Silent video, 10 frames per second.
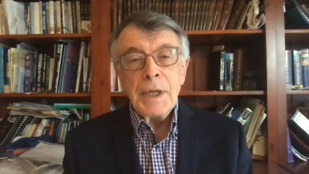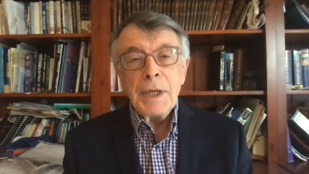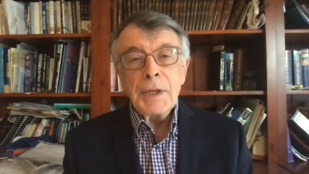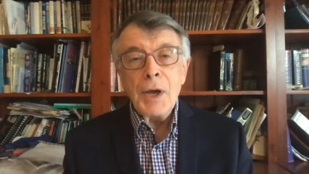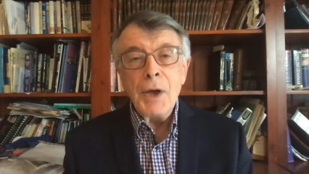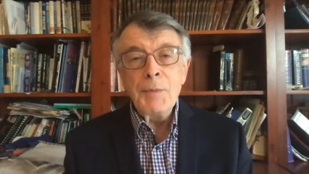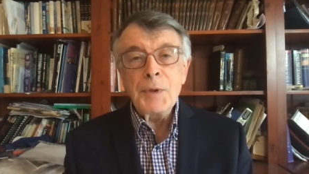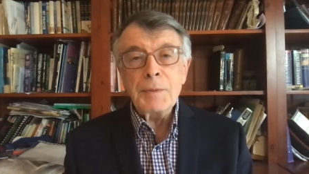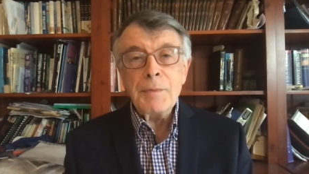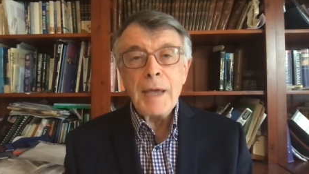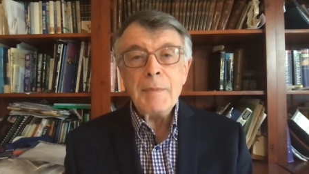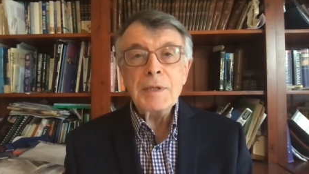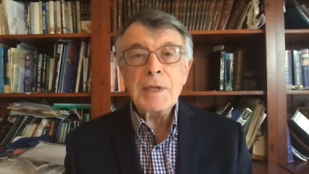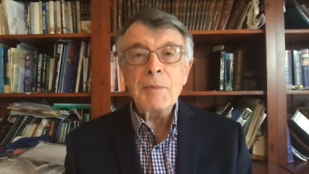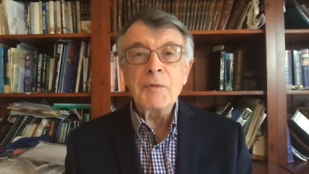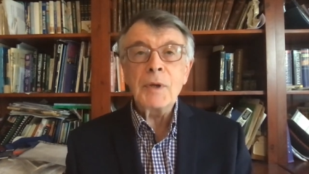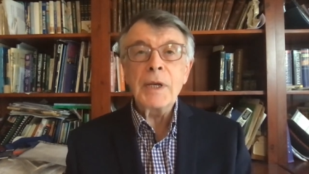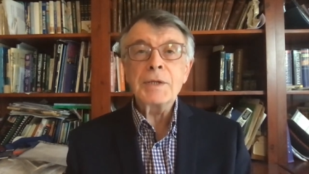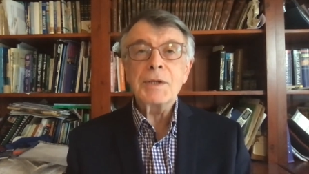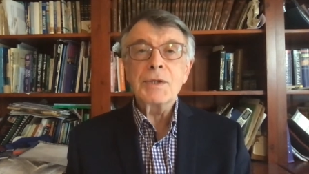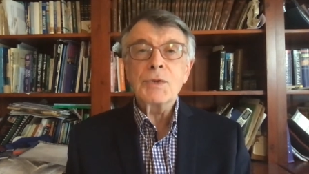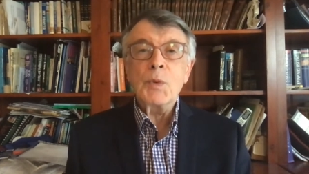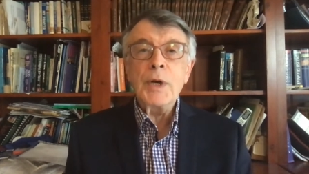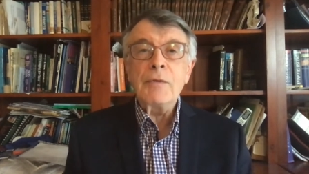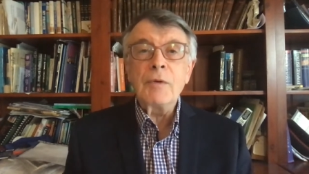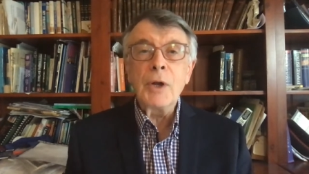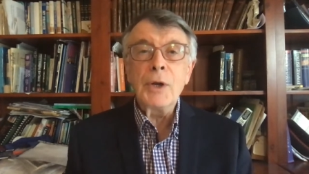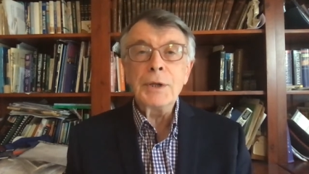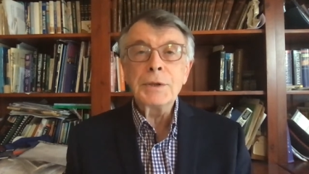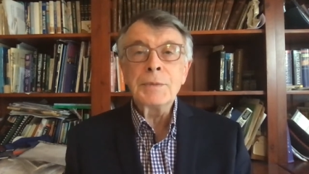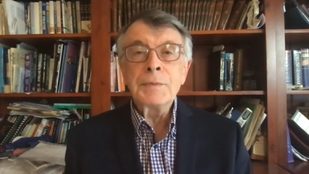in the hope that maybe some of the lessons we have learned